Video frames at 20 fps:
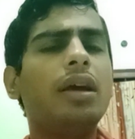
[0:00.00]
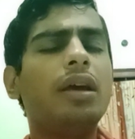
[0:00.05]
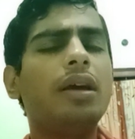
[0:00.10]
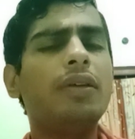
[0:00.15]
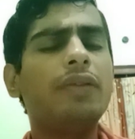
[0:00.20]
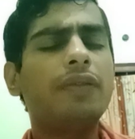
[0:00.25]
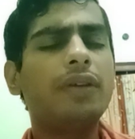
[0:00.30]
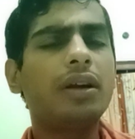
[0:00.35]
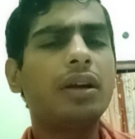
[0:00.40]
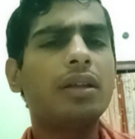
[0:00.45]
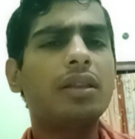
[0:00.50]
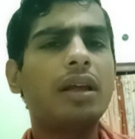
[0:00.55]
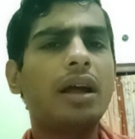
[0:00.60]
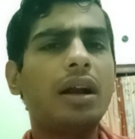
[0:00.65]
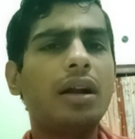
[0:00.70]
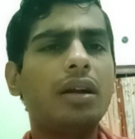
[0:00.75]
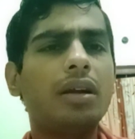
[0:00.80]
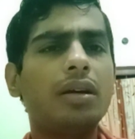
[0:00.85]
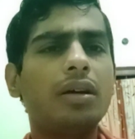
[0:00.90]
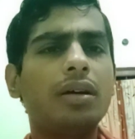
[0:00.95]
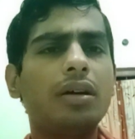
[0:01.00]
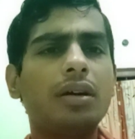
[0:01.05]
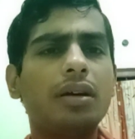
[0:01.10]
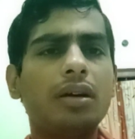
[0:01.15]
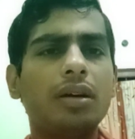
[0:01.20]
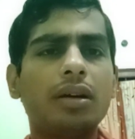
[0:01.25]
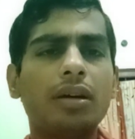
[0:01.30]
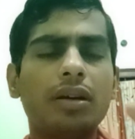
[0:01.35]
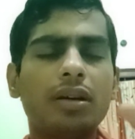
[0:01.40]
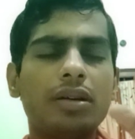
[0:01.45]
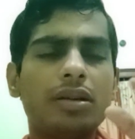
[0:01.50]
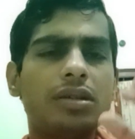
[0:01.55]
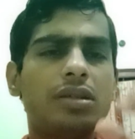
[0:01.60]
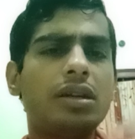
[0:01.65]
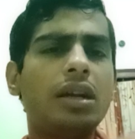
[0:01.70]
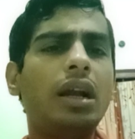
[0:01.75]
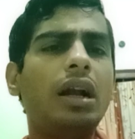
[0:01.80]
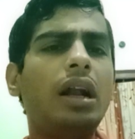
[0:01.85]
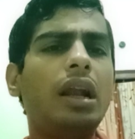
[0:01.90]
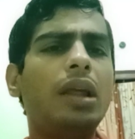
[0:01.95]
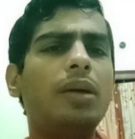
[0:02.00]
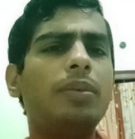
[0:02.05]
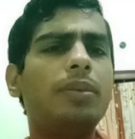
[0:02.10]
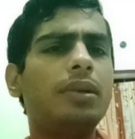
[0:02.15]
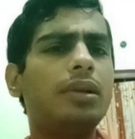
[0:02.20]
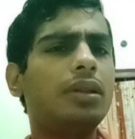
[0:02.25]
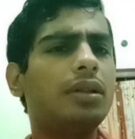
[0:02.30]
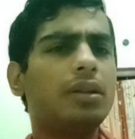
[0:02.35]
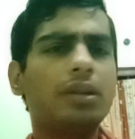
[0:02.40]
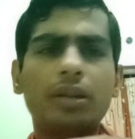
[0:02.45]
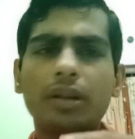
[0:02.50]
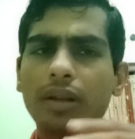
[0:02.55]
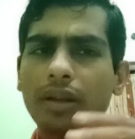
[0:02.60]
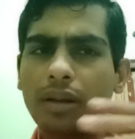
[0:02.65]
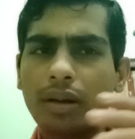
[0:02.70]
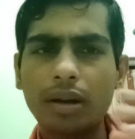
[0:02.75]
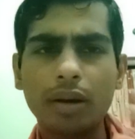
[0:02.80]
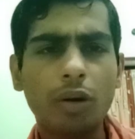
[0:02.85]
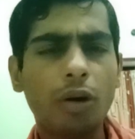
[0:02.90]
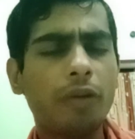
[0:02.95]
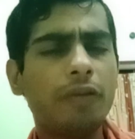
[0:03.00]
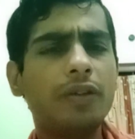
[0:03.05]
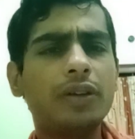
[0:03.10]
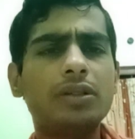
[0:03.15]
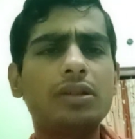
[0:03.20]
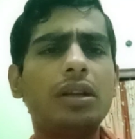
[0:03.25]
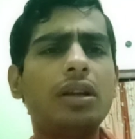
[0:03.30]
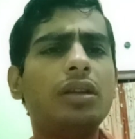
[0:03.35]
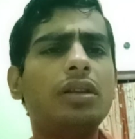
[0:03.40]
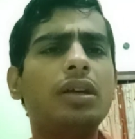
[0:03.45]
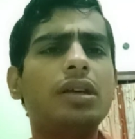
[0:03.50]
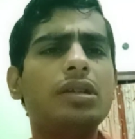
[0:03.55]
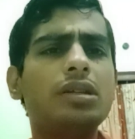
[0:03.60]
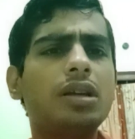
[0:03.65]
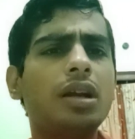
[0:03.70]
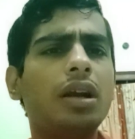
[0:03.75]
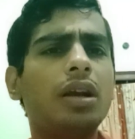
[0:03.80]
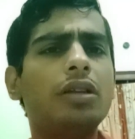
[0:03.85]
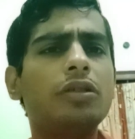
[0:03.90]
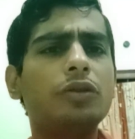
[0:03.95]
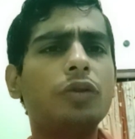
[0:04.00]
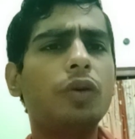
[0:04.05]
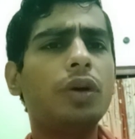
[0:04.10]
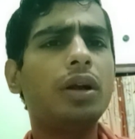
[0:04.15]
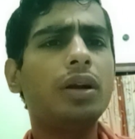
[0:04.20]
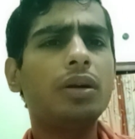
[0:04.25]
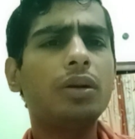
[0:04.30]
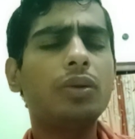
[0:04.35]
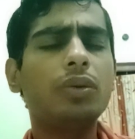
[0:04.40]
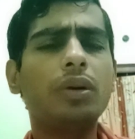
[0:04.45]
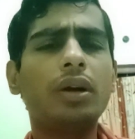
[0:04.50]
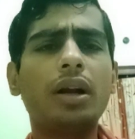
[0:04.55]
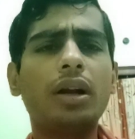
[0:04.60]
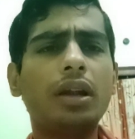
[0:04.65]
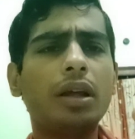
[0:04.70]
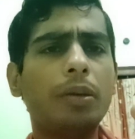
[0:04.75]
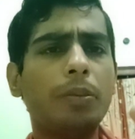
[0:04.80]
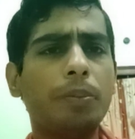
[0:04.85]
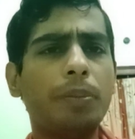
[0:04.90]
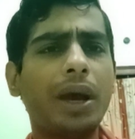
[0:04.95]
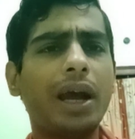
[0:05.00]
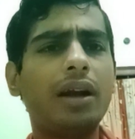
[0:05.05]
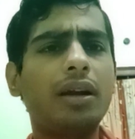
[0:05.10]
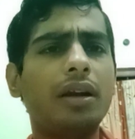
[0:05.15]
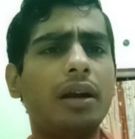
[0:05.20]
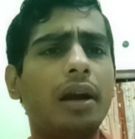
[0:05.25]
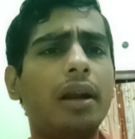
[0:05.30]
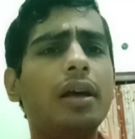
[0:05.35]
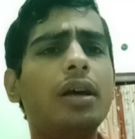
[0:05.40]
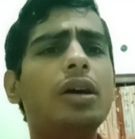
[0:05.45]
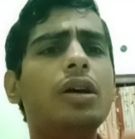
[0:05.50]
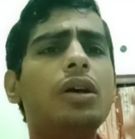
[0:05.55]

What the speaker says: If it is at state level, obviously the state is going to get impacted.